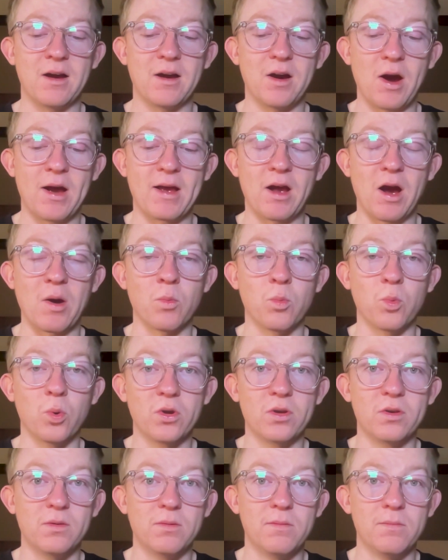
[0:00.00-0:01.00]
I
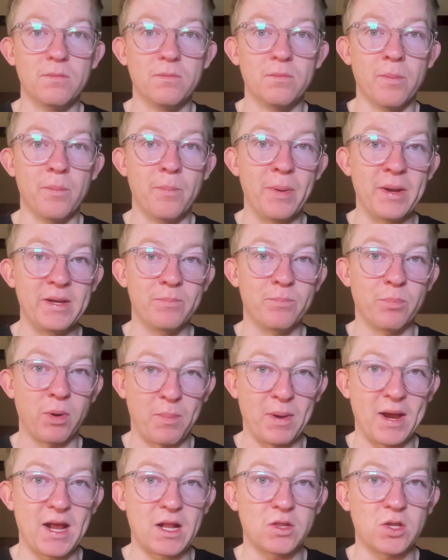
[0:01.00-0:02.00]
would be
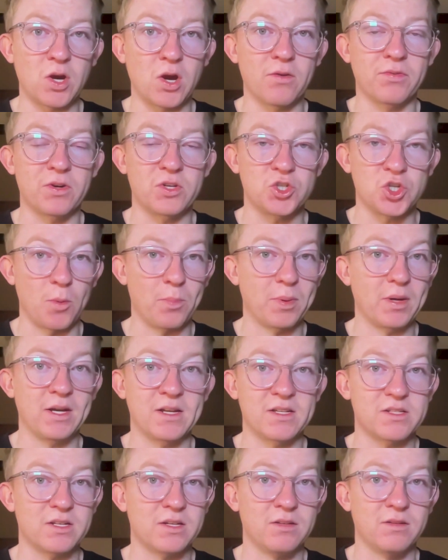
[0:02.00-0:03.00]
prepared though for
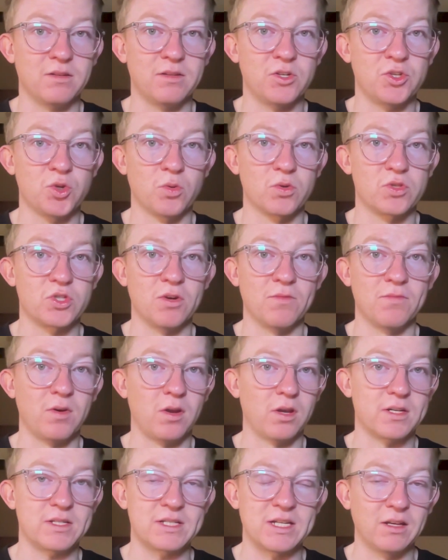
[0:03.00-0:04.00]
choppiness and short term
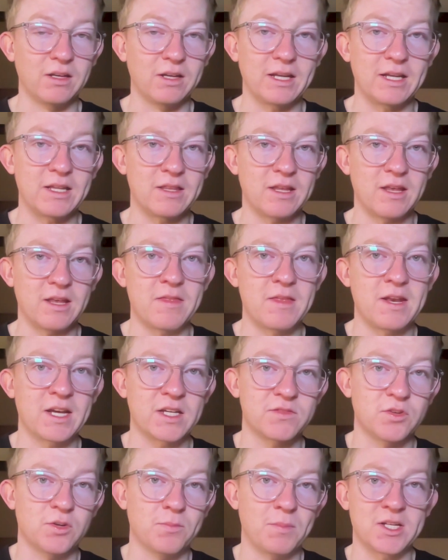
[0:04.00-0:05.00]
volatility in the
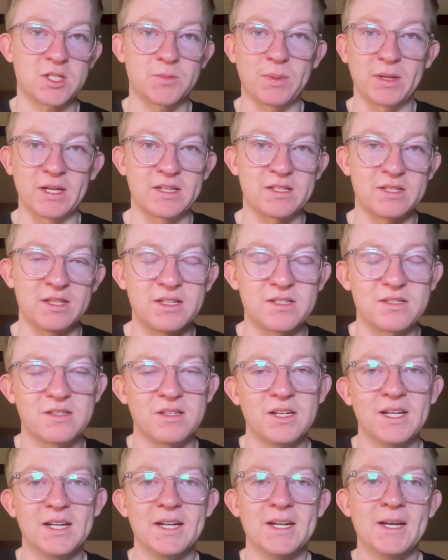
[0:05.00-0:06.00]
next few months, because this
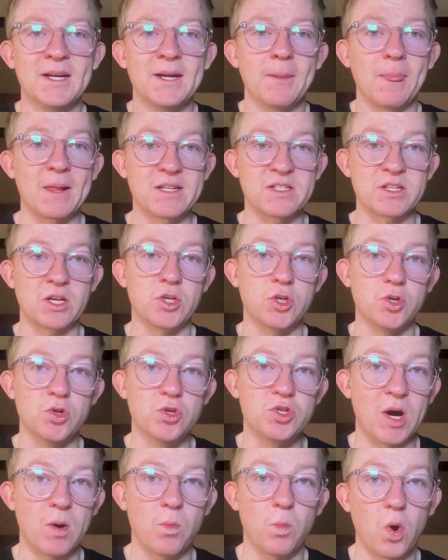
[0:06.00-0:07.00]
is a
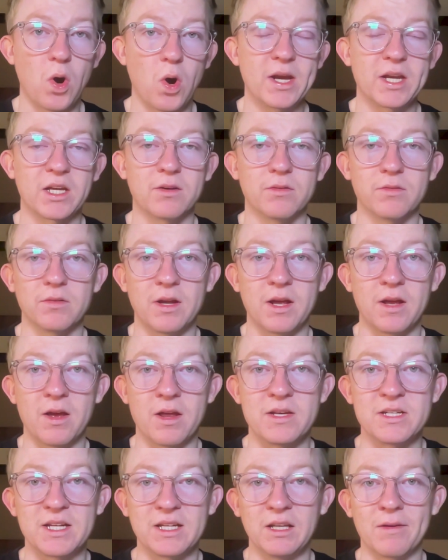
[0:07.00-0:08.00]
huge unwinding and
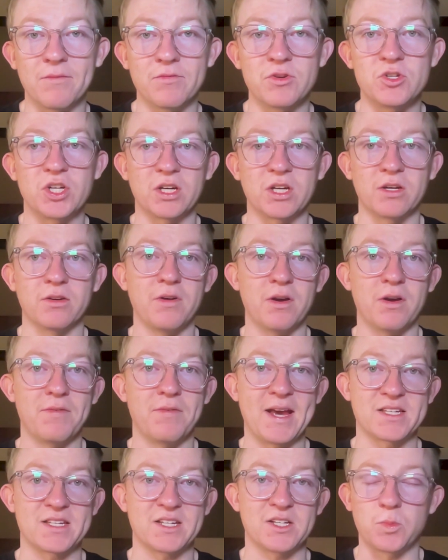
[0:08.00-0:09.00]
deleveraging of
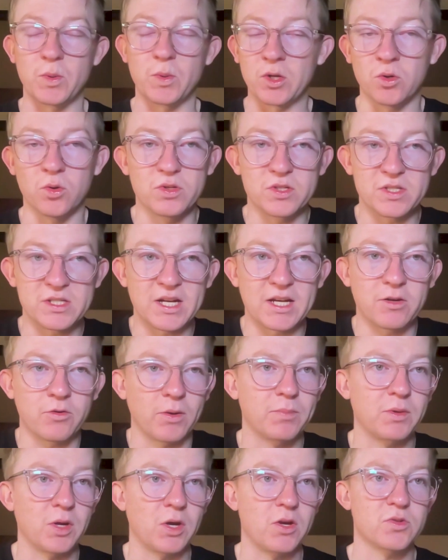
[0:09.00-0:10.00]
assets. We could see
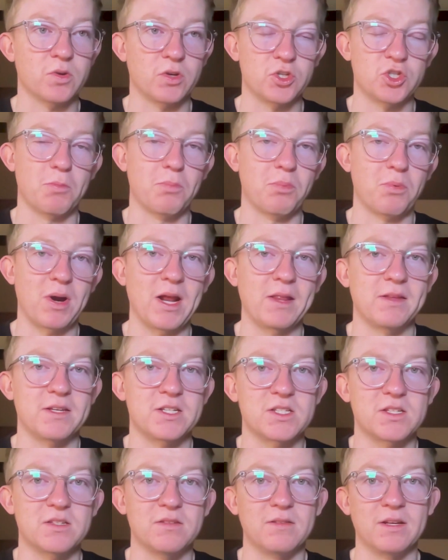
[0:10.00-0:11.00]
crypto sort of chop around
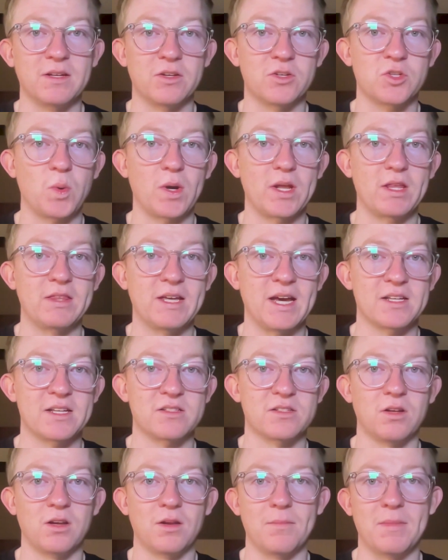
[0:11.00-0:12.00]
this
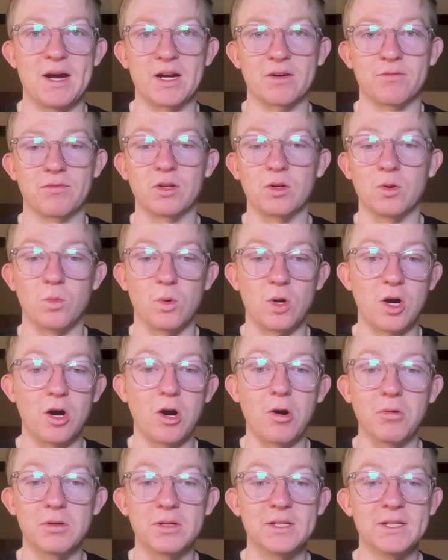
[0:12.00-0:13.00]
$20,000 mark for a little while.